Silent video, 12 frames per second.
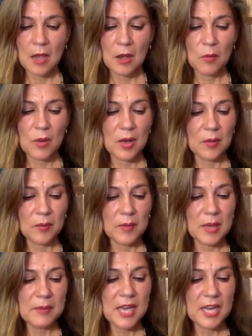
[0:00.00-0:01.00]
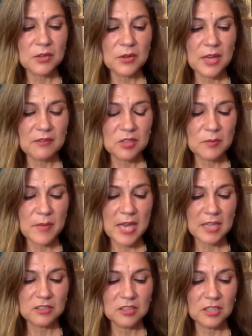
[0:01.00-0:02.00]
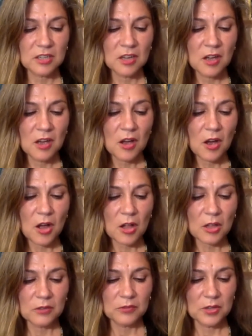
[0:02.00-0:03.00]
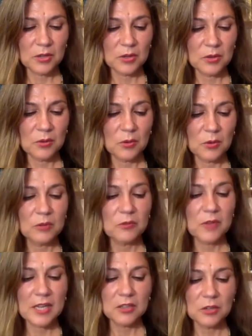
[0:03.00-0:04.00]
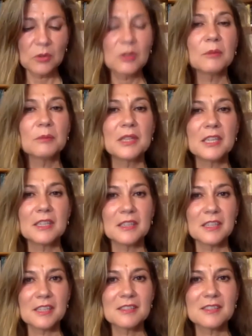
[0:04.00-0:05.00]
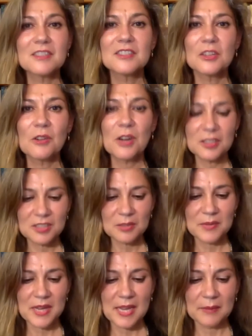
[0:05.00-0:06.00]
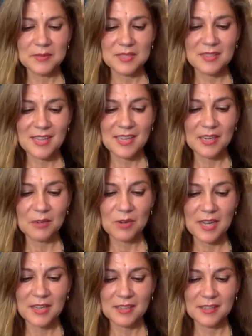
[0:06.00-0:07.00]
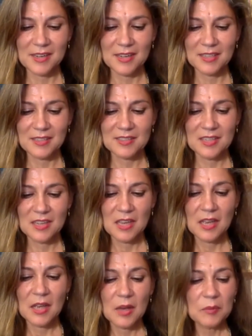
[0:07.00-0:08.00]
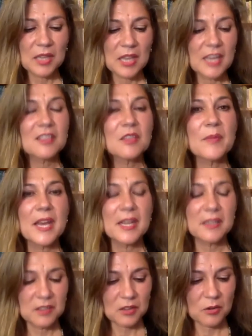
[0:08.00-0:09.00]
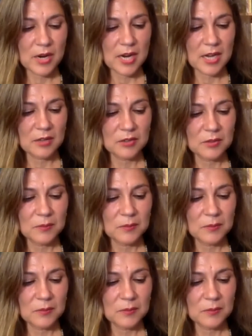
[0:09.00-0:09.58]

Well, maybe I don't have to imagine all of you or invent you completely, since there are some names that I recognize. But like the man in the crowd,